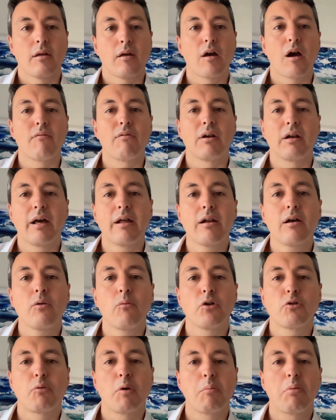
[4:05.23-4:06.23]
covering letter,
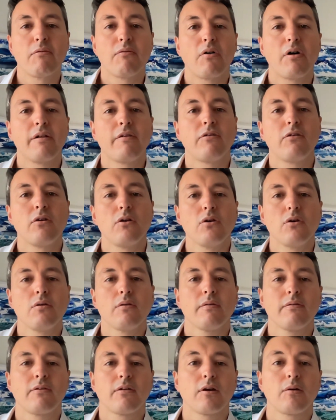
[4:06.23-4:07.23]
which we provide to you
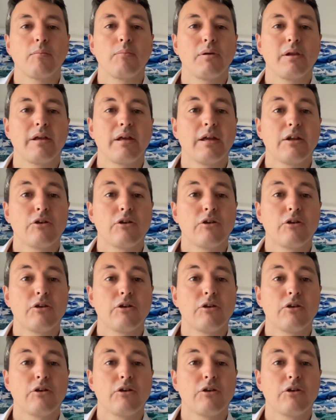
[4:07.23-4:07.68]
to complete